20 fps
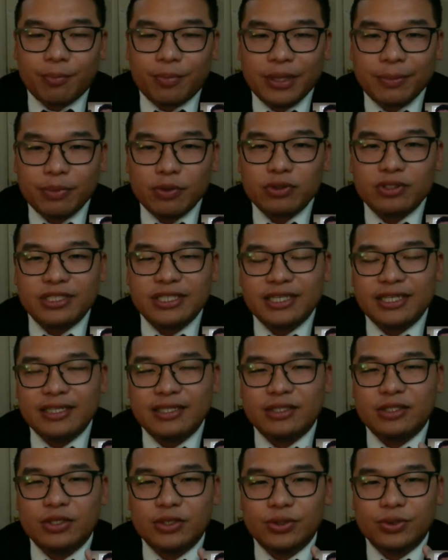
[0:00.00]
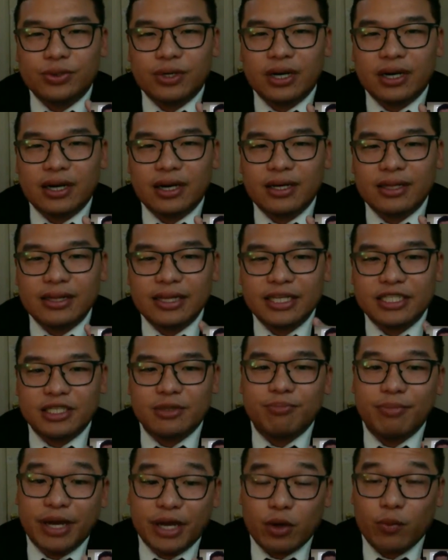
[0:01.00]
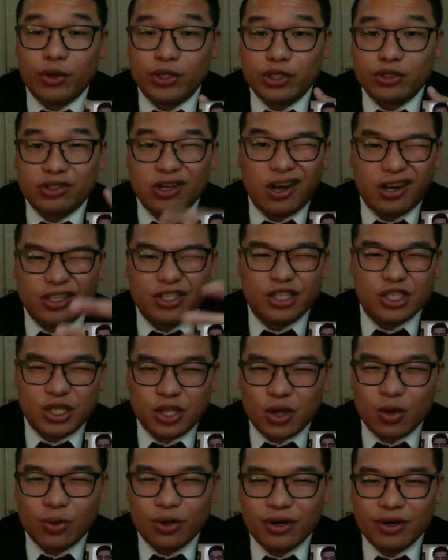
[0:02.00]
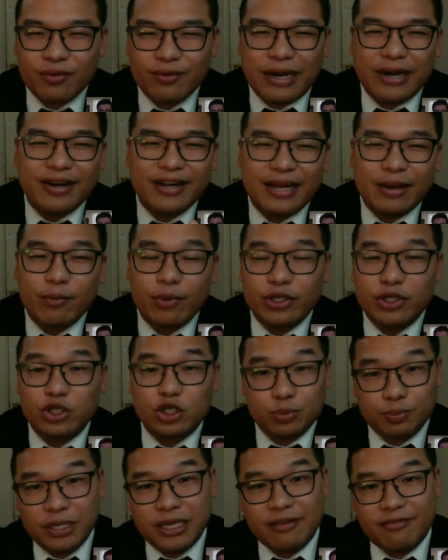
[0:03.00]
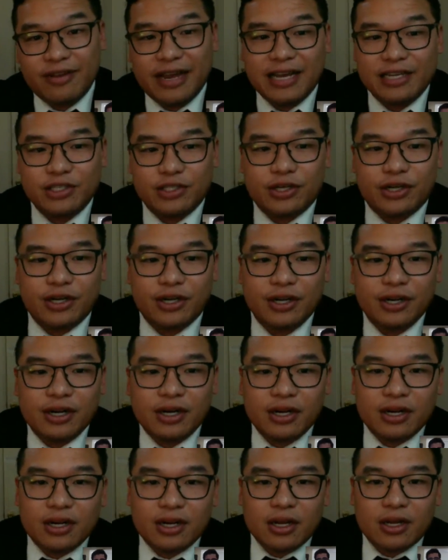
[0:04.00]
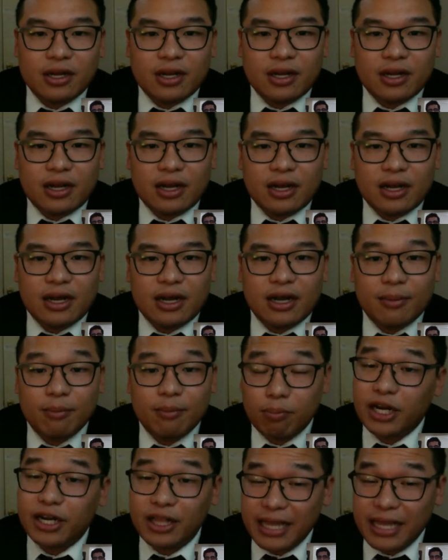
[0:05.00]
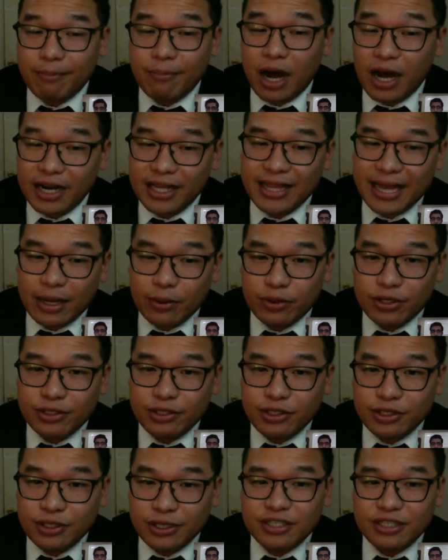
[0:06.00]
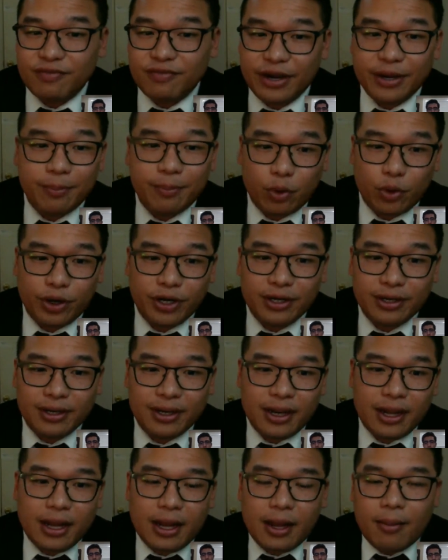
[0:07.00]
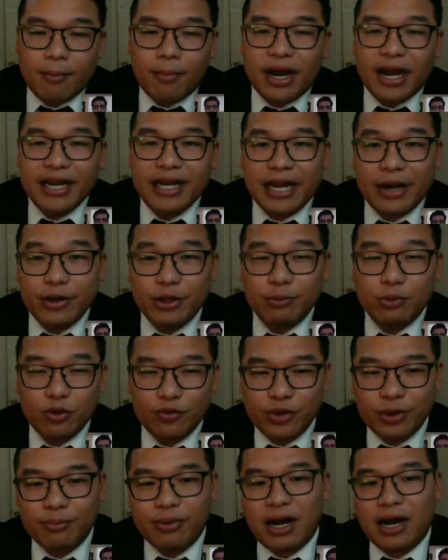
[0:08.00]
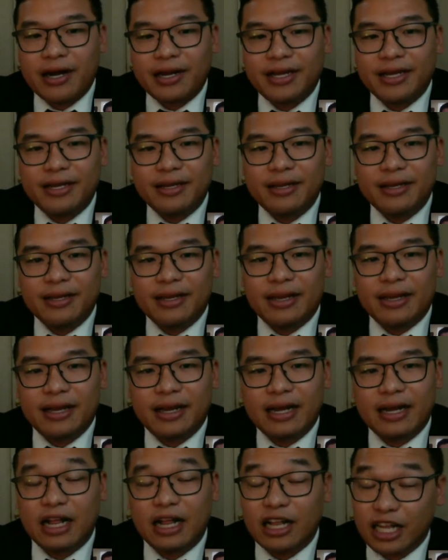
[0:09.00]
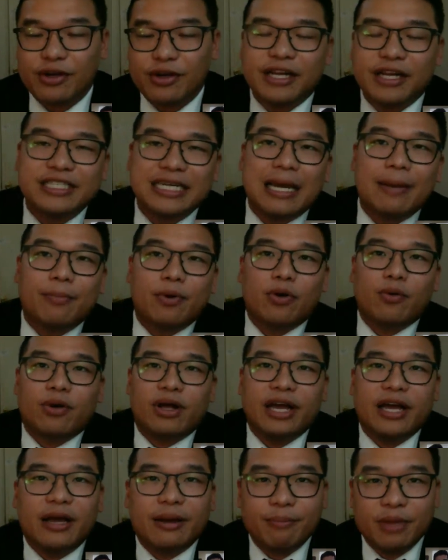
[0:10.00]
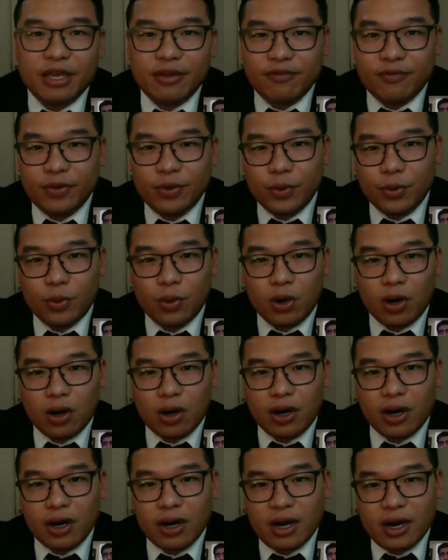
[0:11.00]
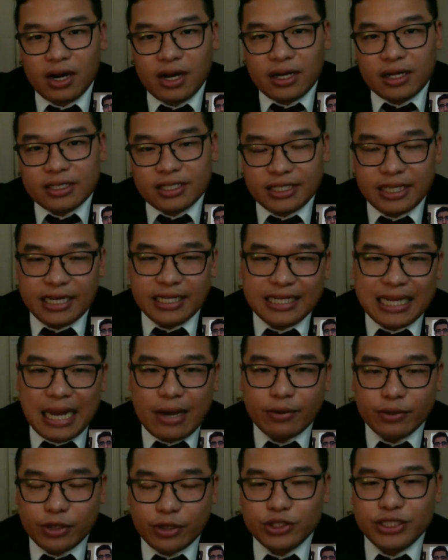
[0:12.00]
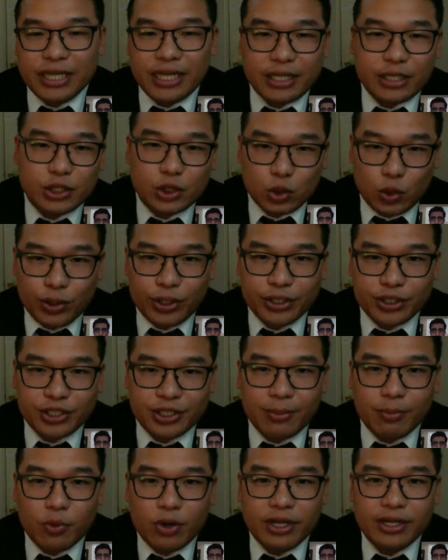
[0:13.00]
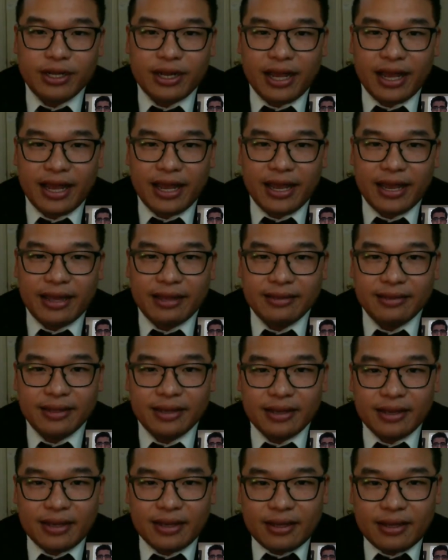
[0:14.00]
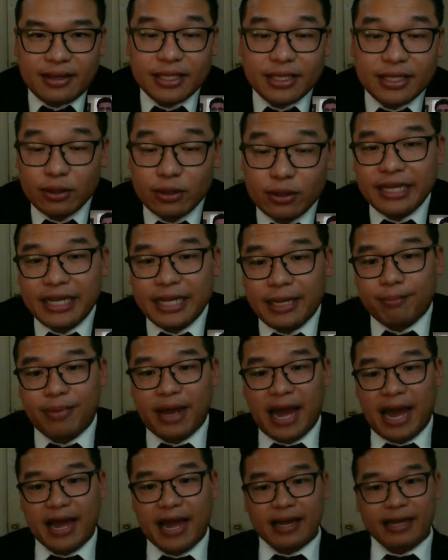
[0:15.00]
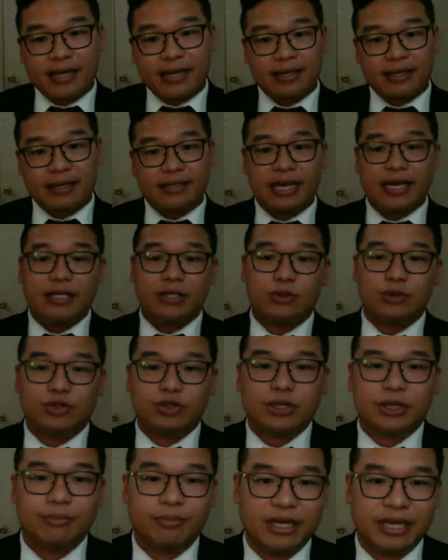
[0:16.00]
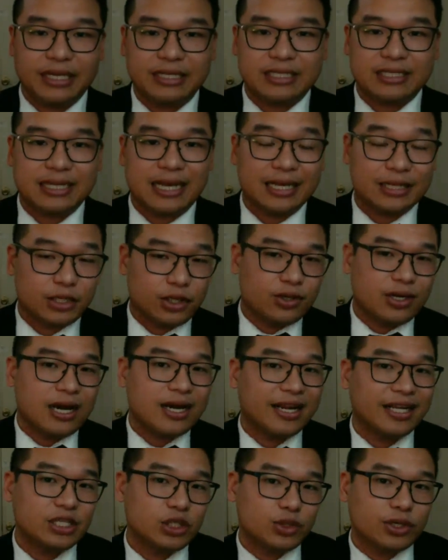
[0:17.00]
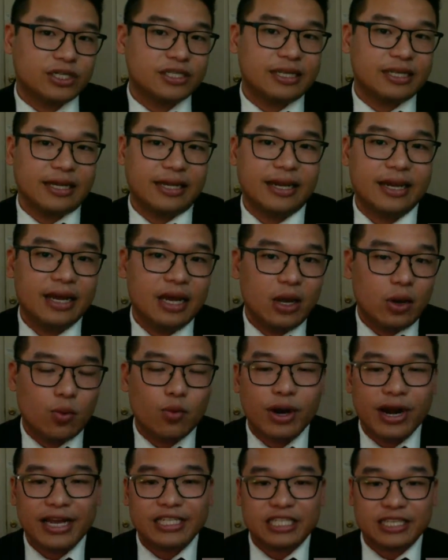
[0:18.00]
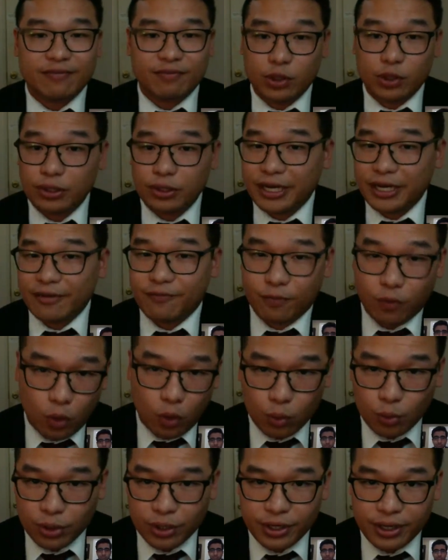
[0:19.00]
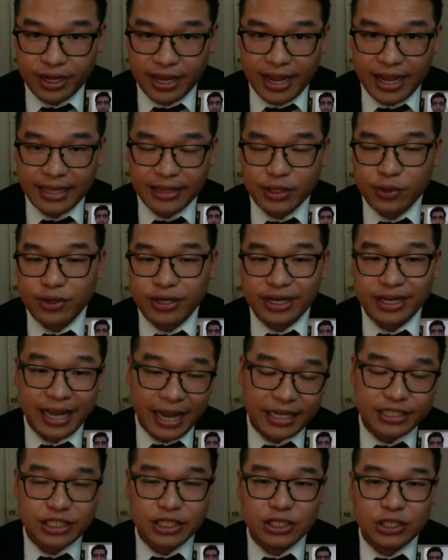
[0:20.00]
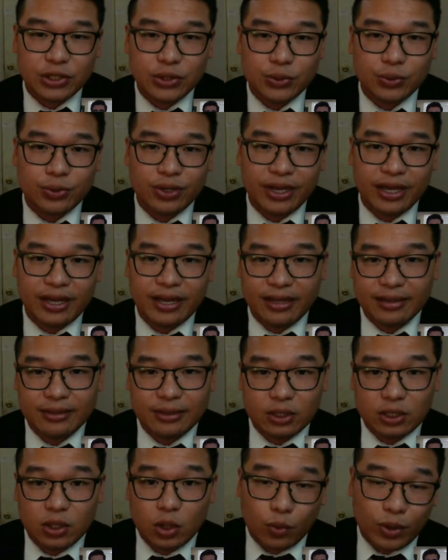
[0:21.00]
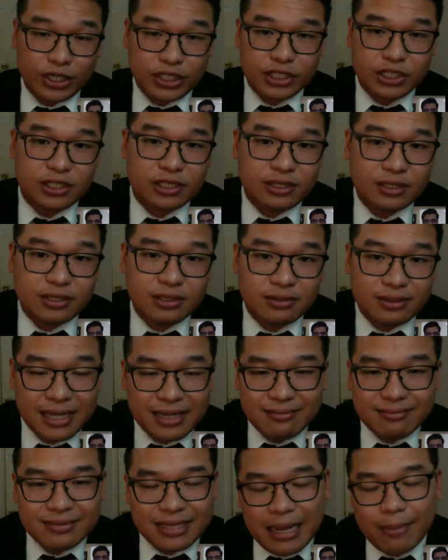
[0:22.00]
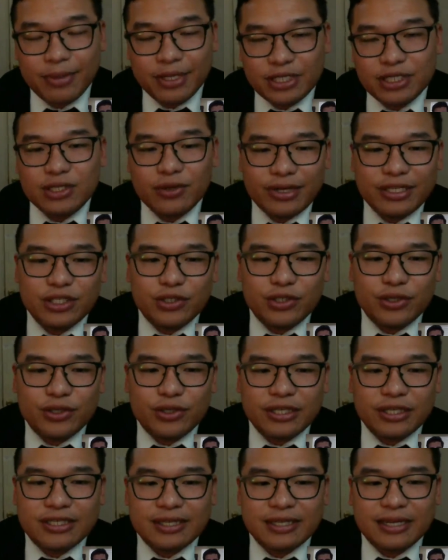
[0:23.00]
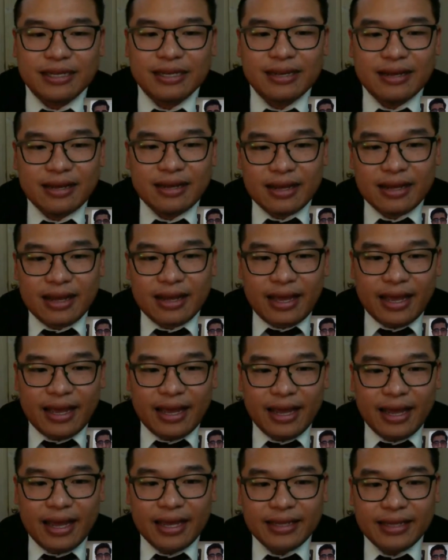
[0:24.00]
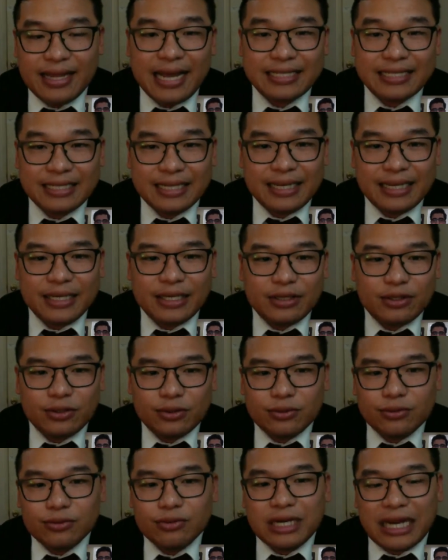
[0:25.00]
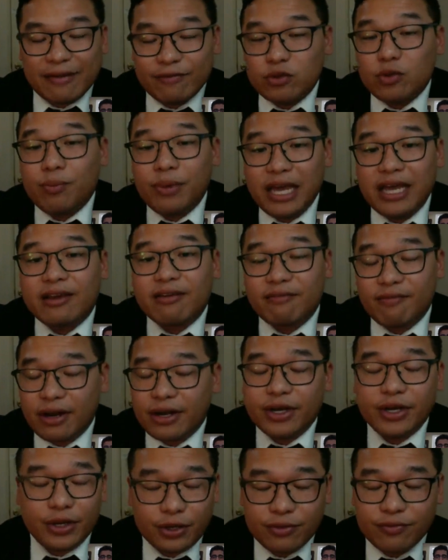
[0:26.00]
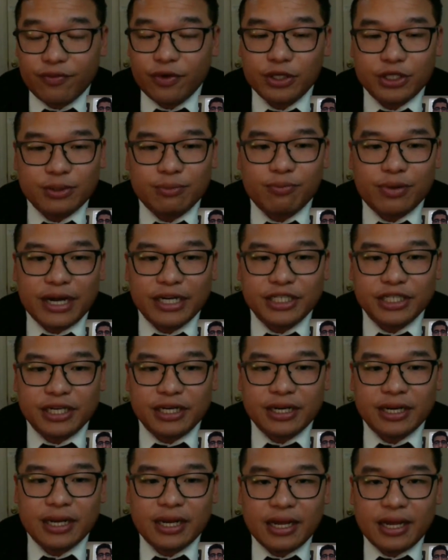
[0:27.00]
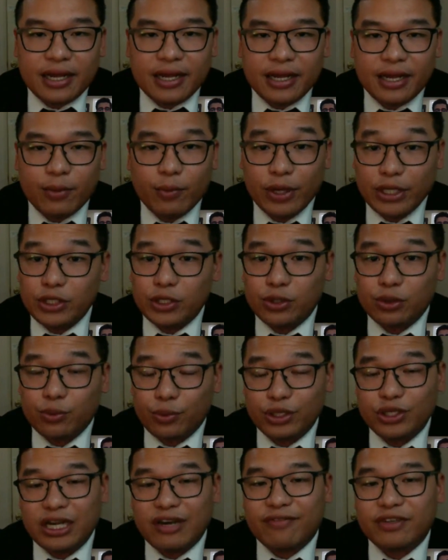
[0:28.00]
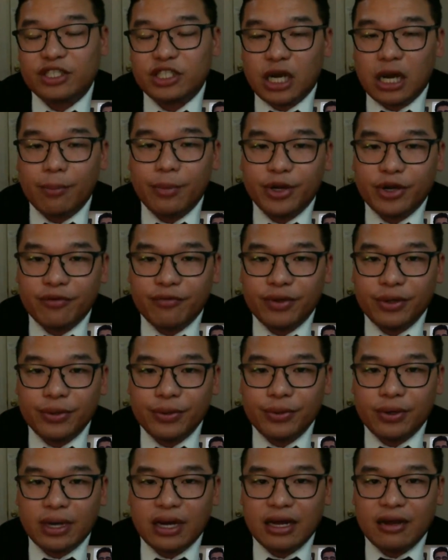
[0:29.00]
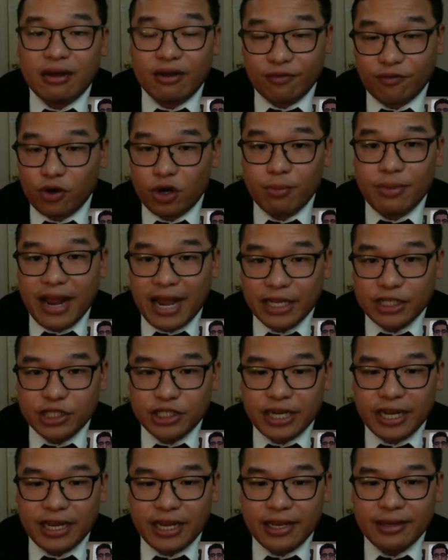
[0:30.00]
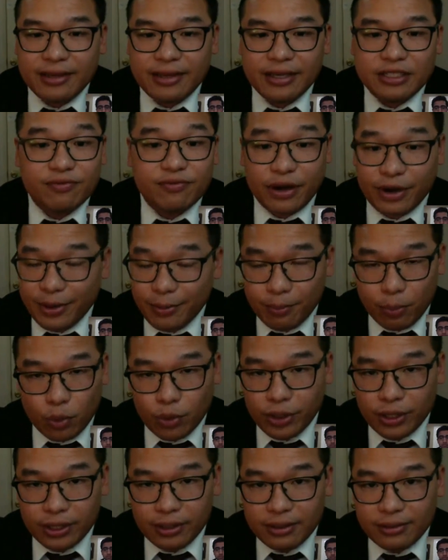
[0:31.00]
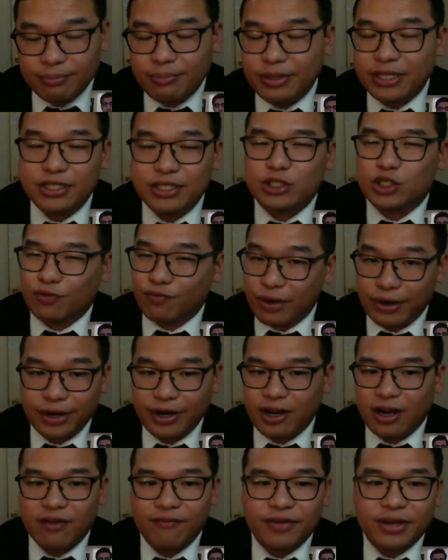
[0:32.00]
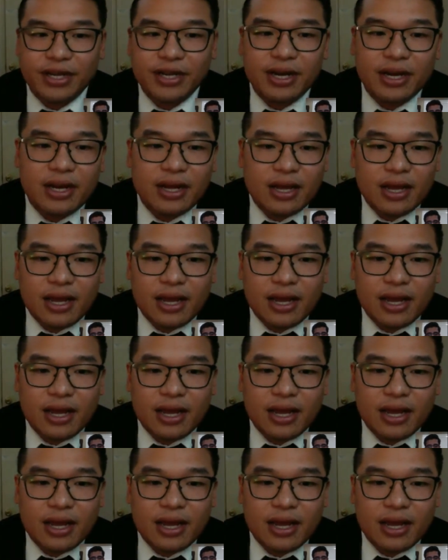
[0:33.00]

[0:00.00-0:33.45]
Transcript: People tend to listen better when you're talking slower rather than when you speak faster. Body language is very important. Mind how you move your body. I'll give you an example. If you are sitting down and you're telling a story to someone and they're leaning back, that usually means that they're not interested. Whereas if they're leaning forward and they're engaging you in questions, then that means they're interested. And lastly, you have to make a very good first impression. When you have a job interview, a firm handshake is very important. It means that you're very confident.